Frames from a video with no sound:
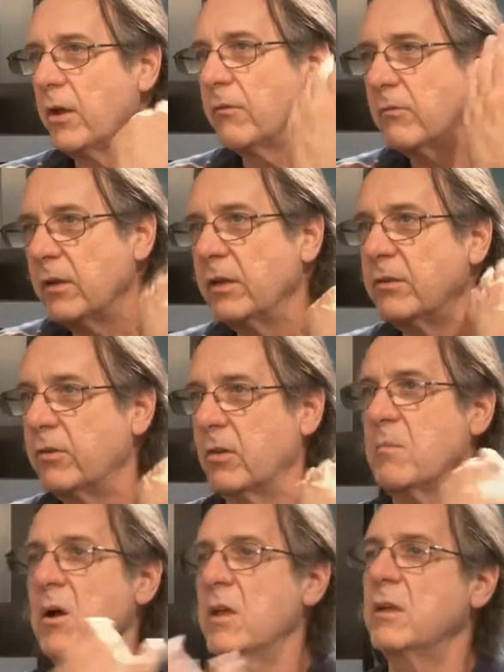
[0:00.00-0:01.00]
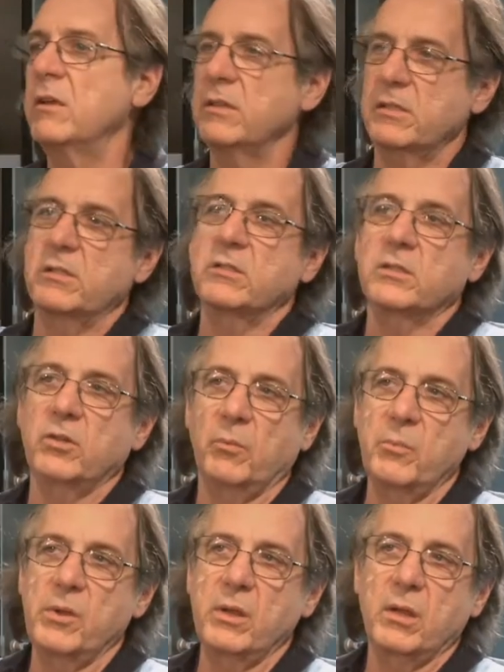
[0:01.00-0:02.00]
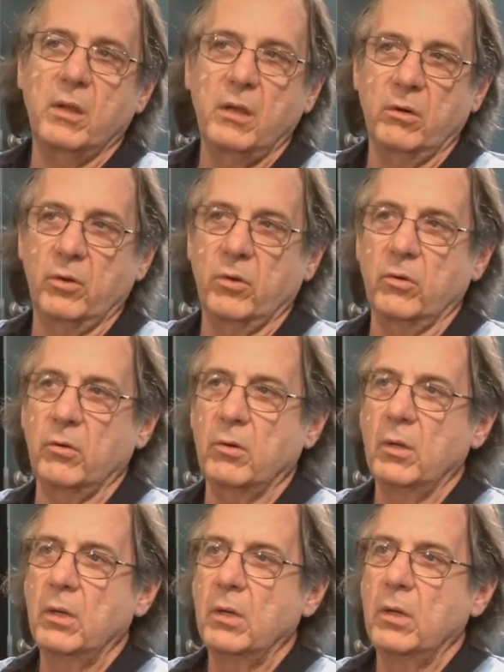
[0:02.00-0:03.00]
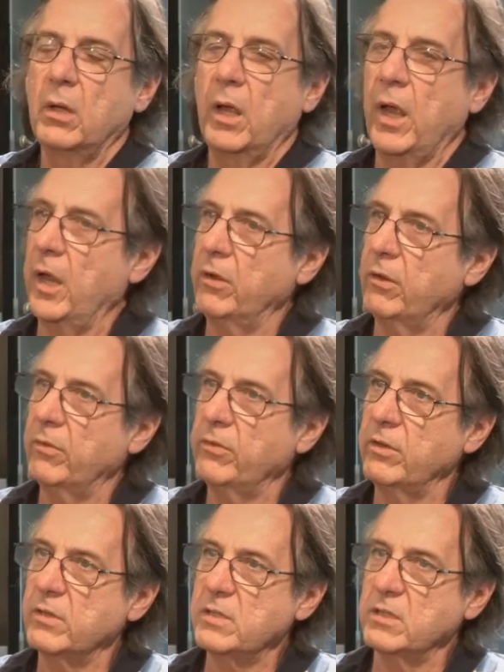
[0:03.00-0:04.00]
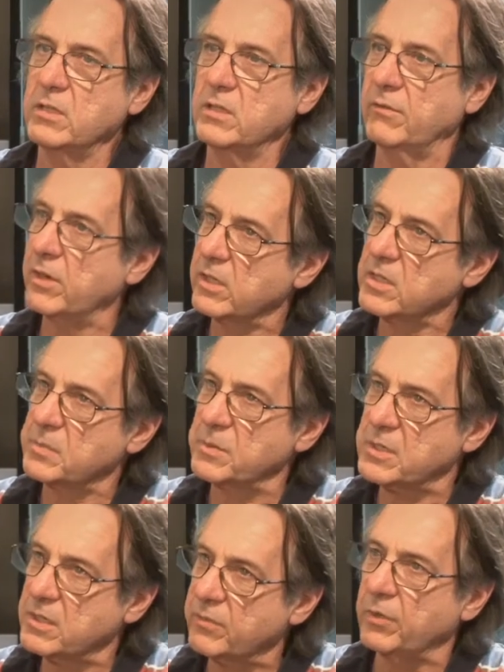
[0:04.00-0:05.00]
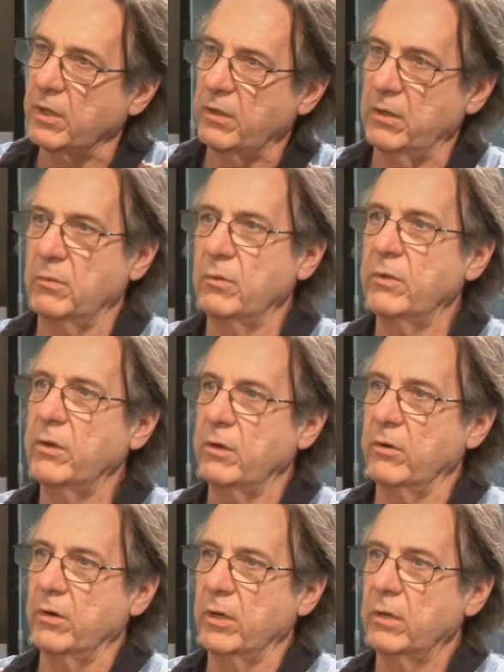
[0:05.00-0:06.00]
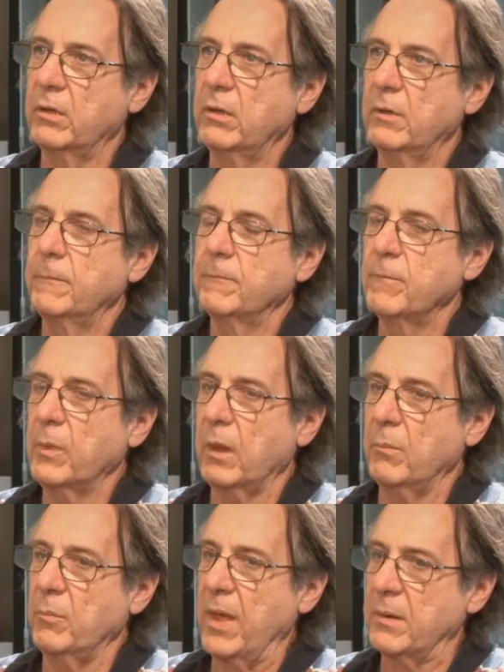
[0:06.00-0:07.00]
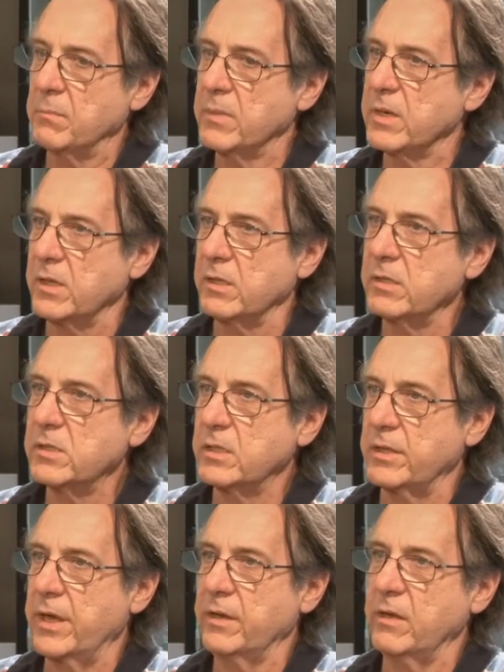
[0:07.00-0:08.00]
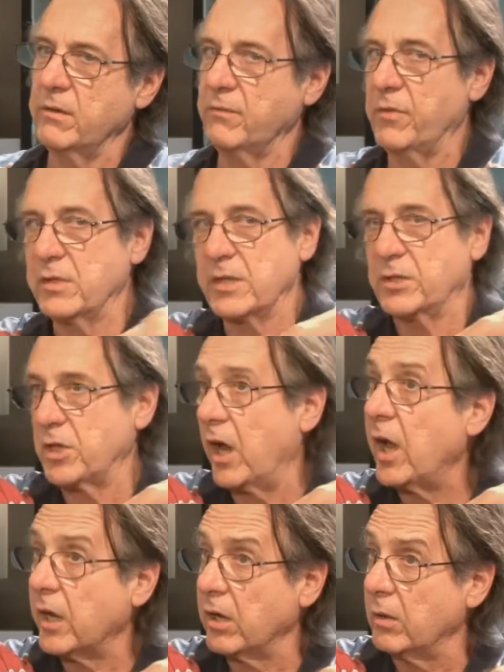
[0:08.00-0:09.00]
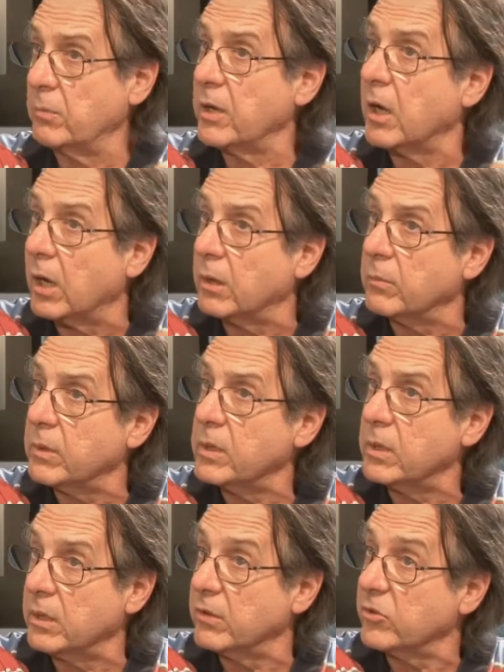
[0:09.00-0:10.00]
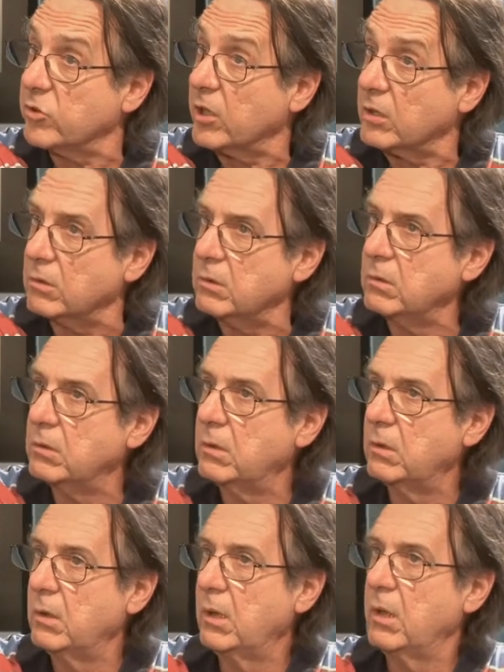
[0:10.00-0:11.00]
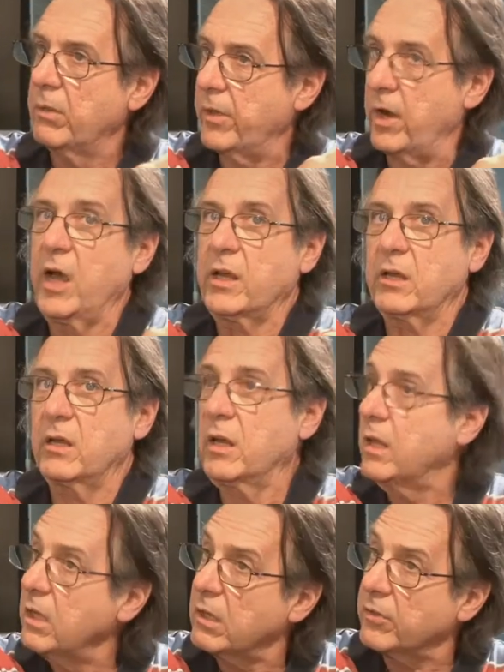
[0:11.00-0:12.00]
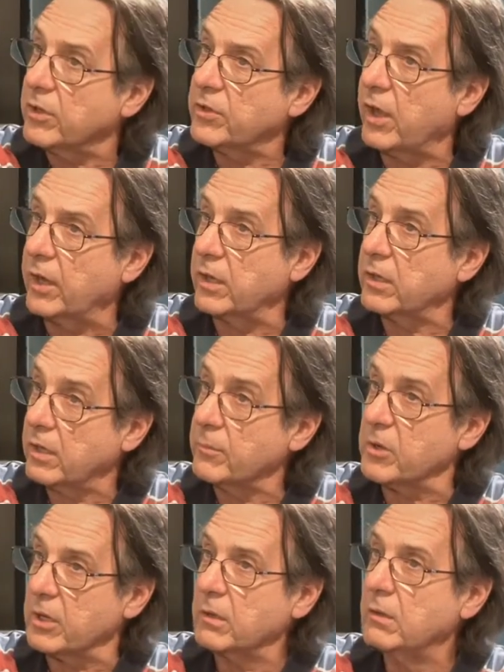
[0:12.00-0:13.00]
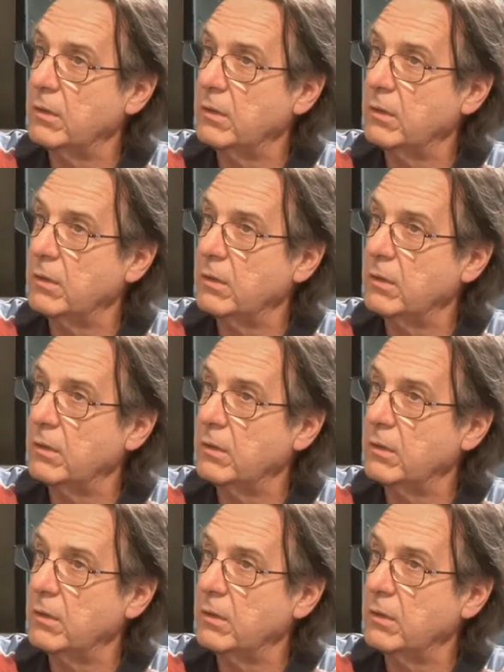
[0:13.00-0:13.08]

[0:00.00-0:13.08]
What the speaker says: have lids on my ears to stop me hearing you. And this is a very specific thing with hearing. That means that if there's a tiger behind me in the jungle, that I can hear the tiger coming